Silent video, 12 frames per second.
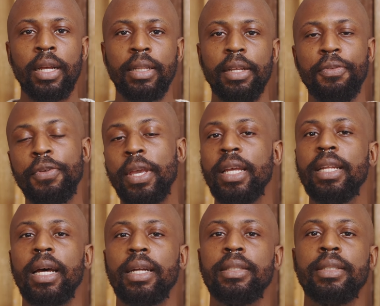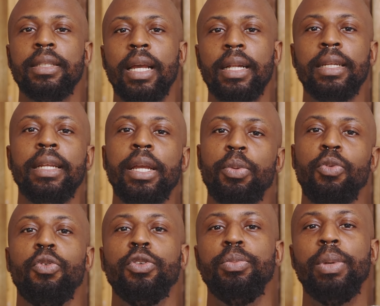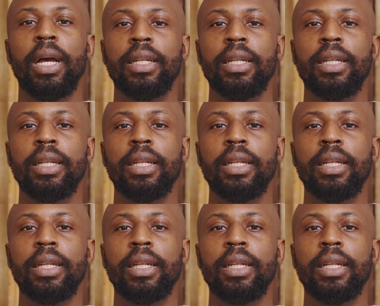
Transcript: they fear that their name would be